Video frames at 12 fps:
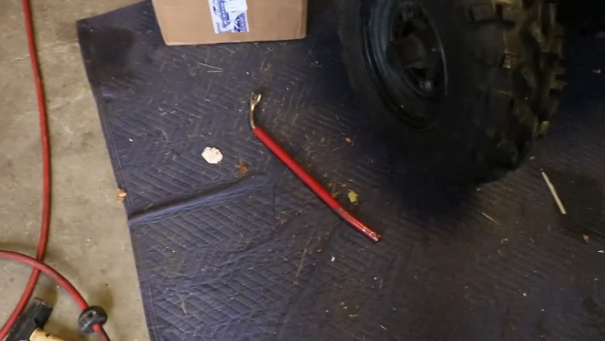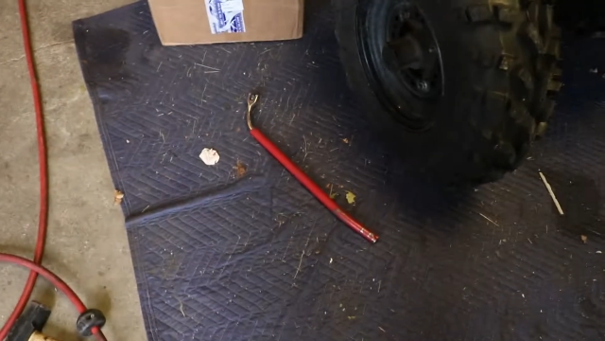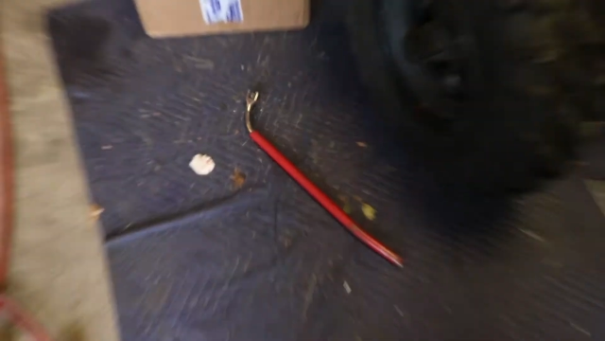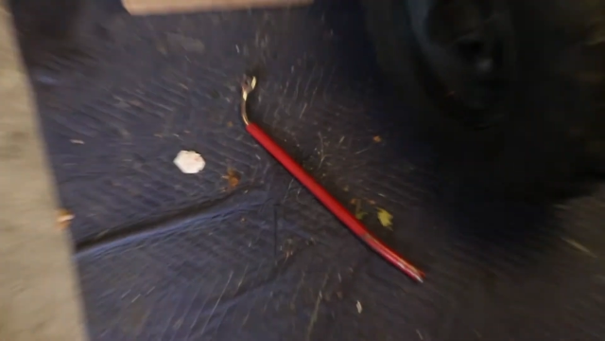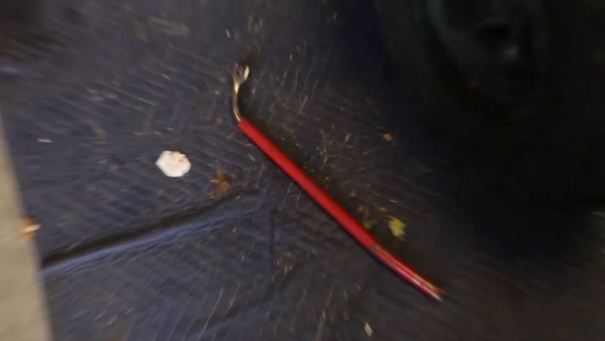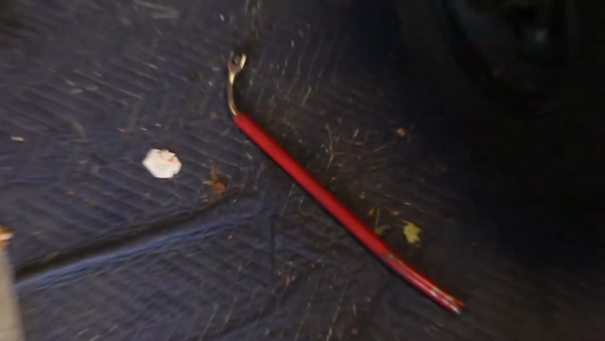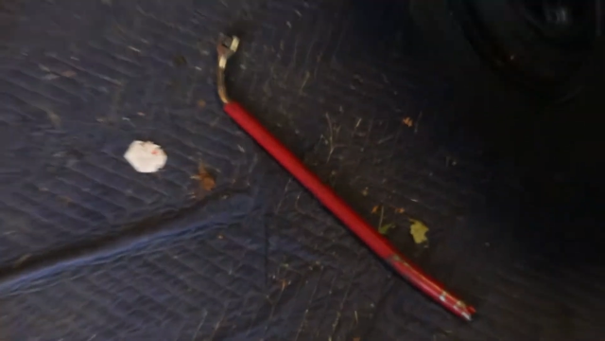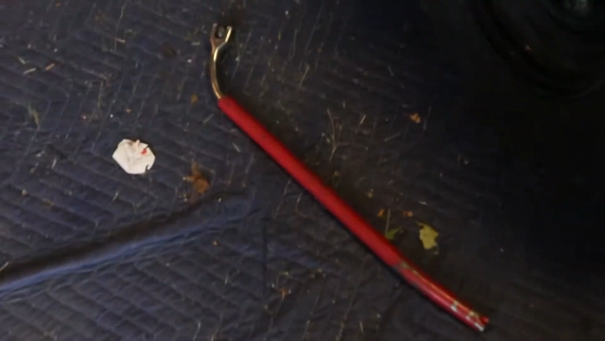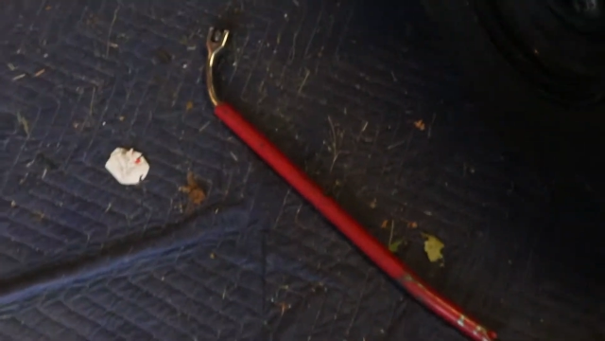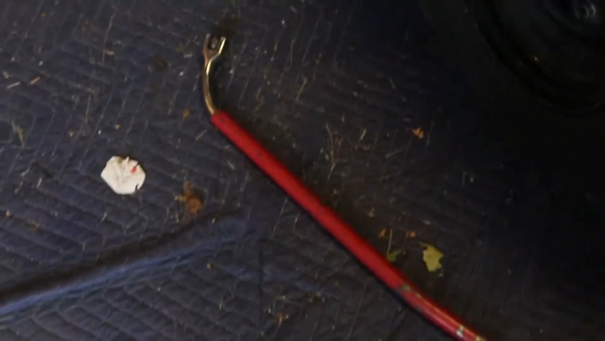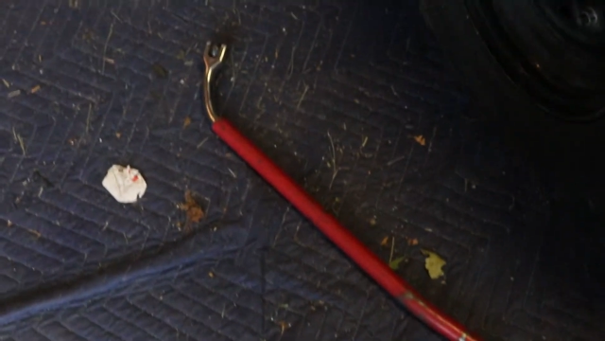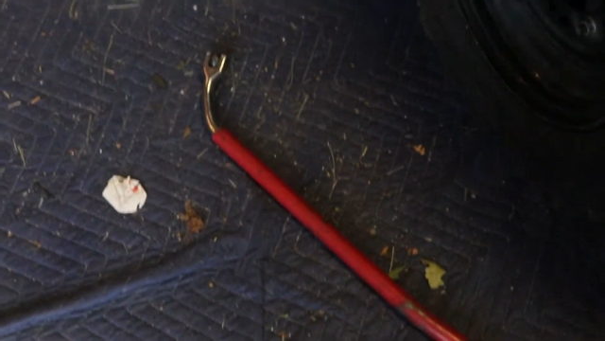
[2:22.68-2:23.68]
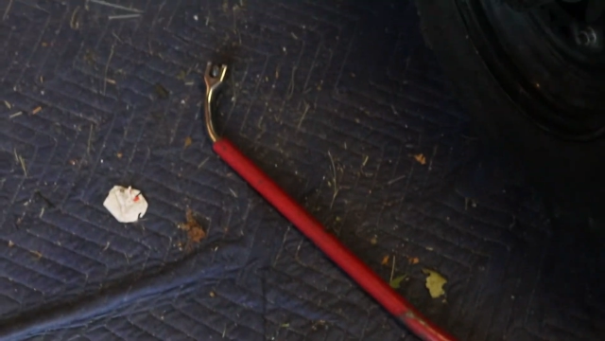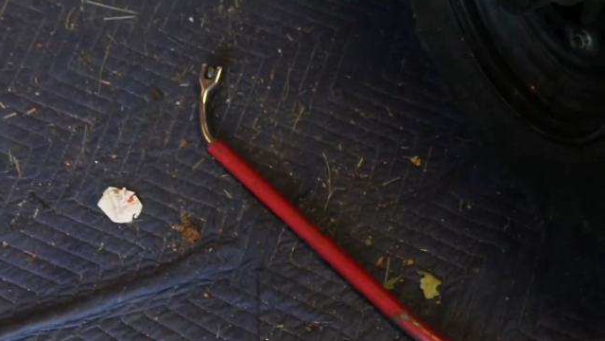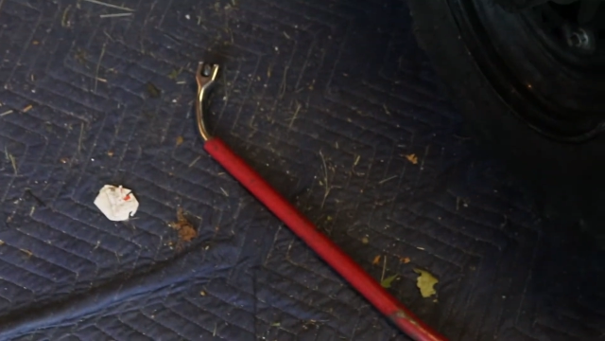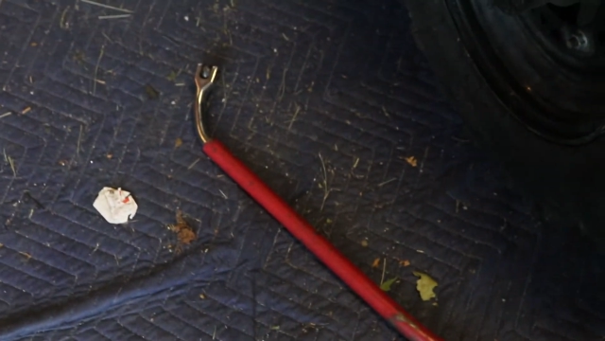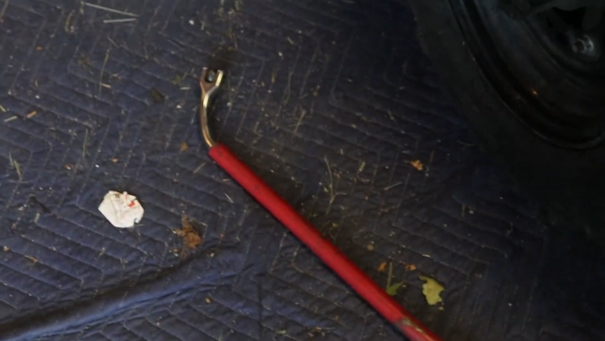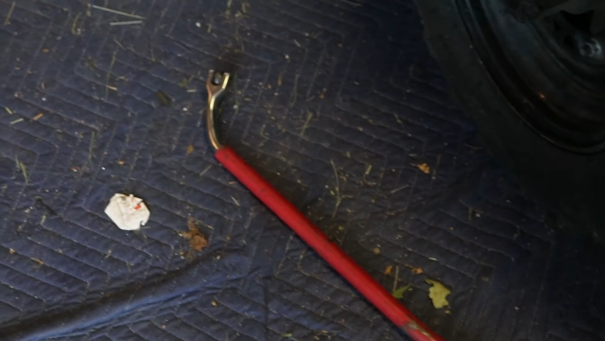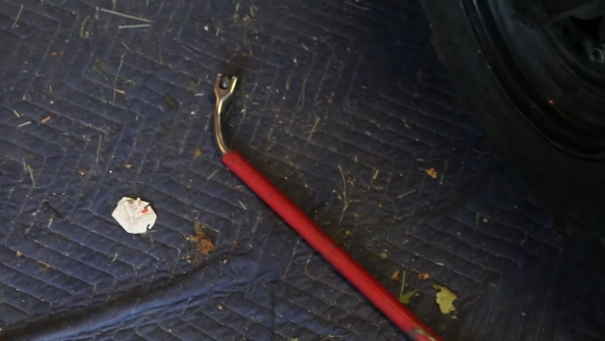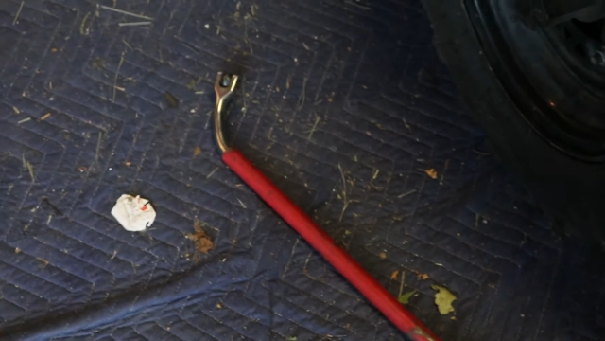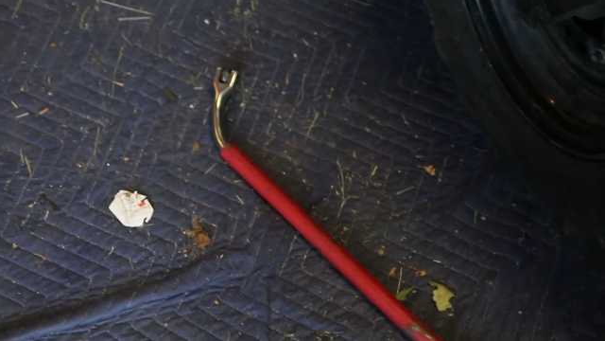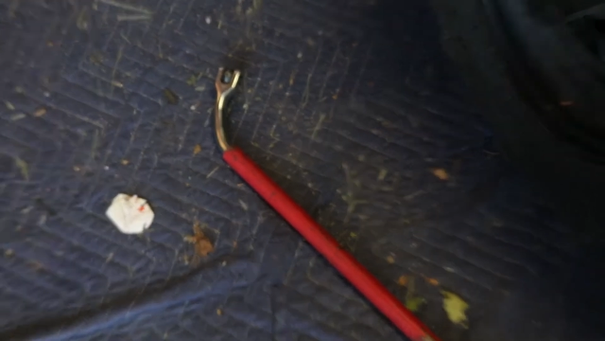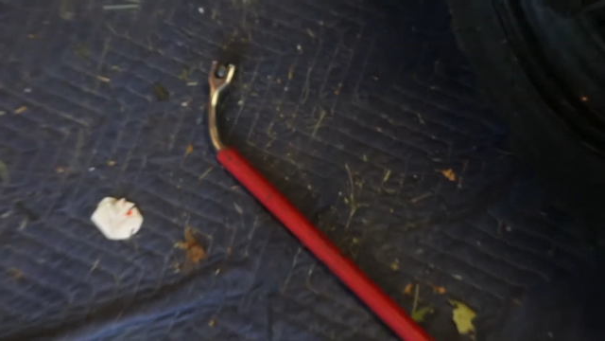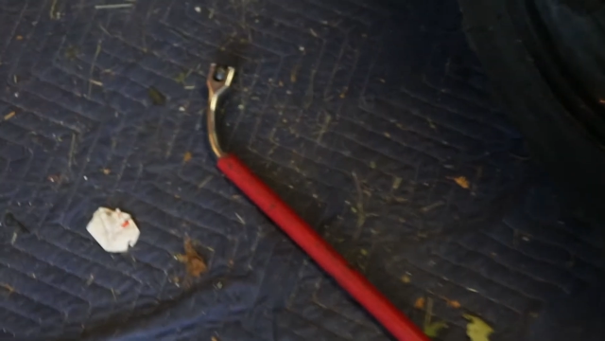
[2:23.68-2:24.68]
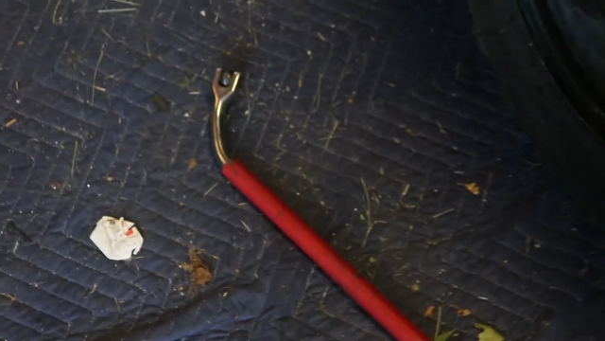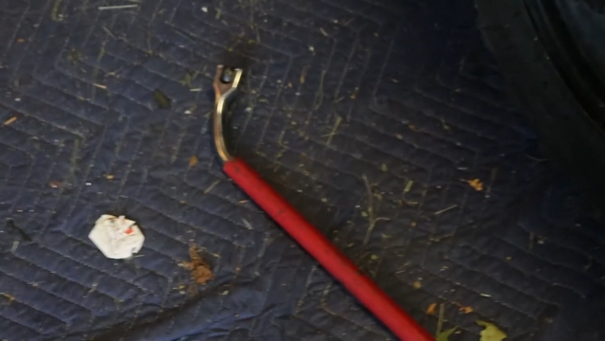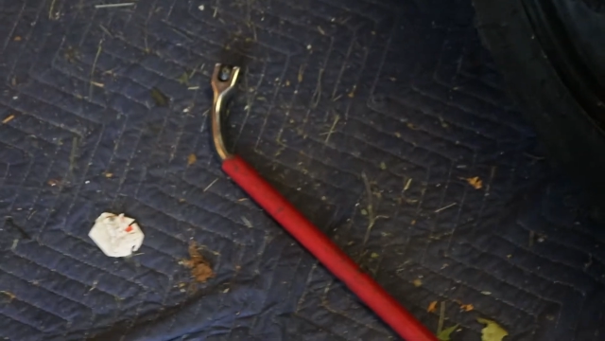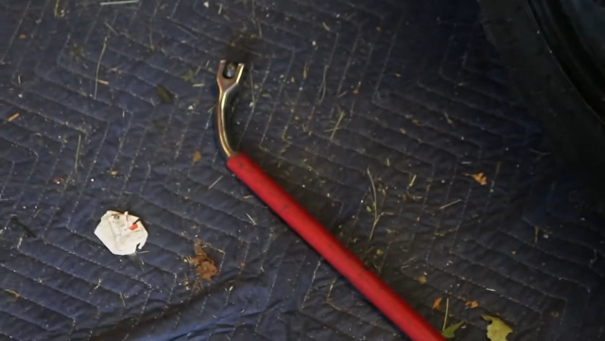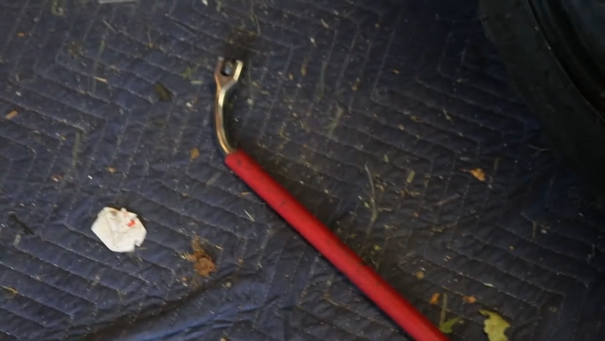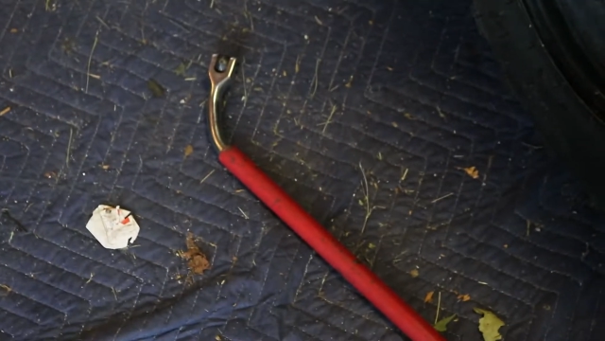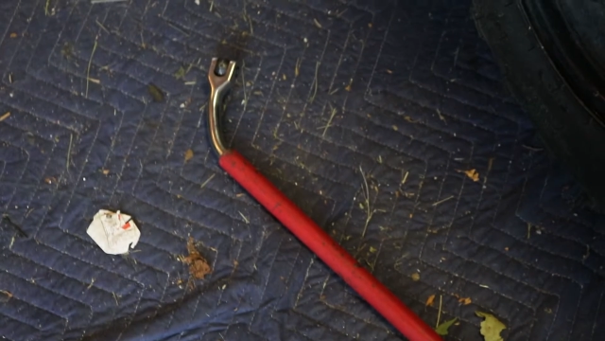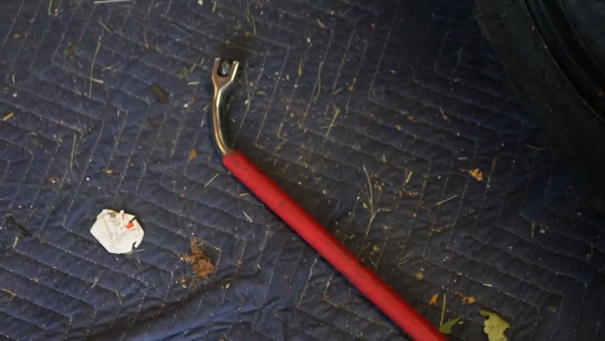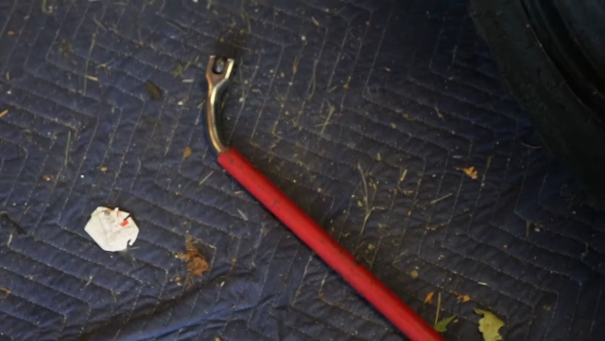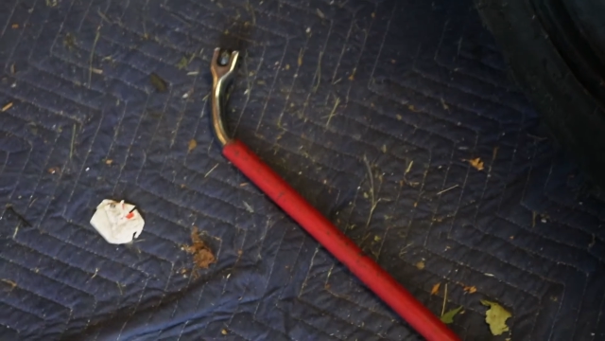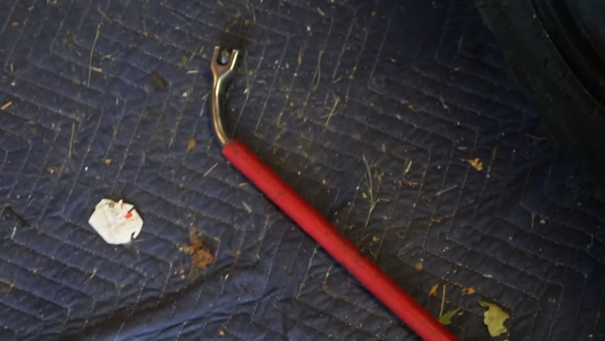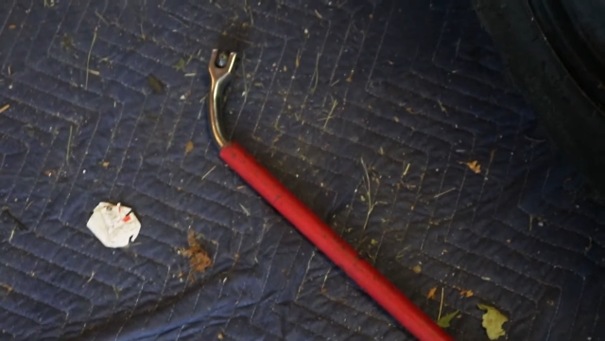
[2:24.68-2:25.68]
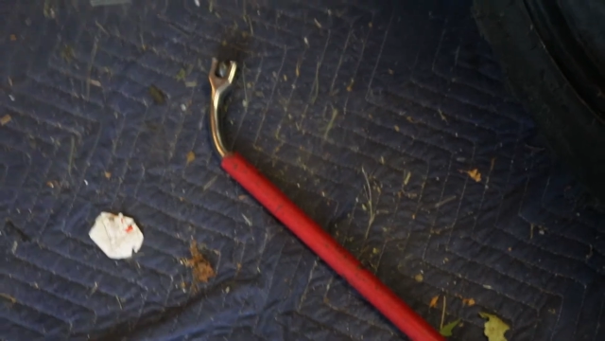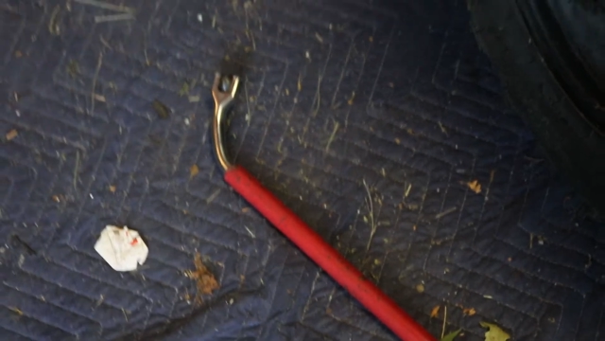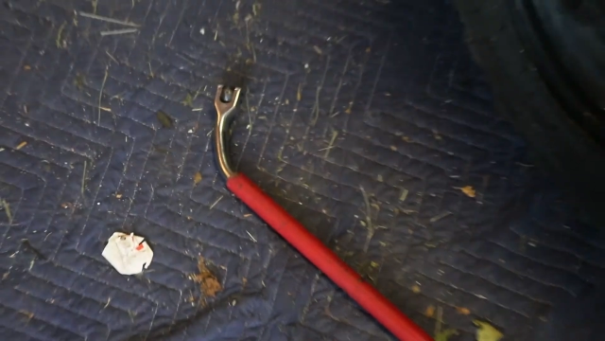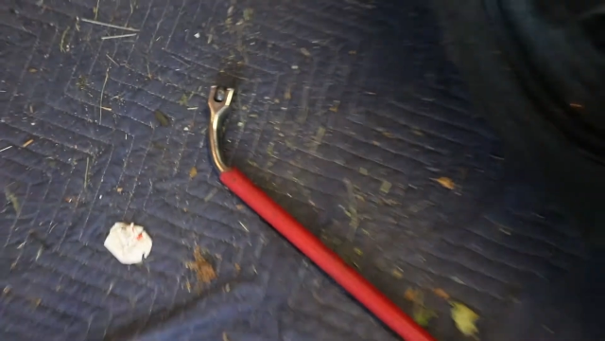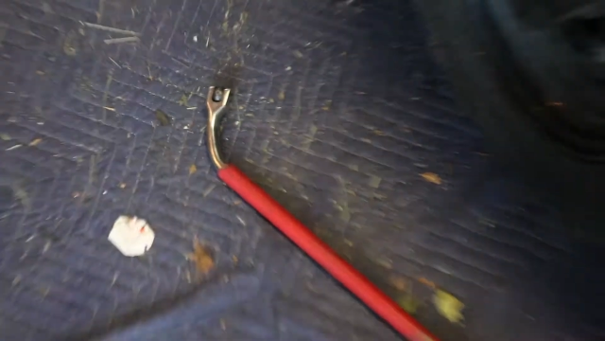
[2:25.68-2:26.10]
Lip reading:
Nobody's mouth can be seen.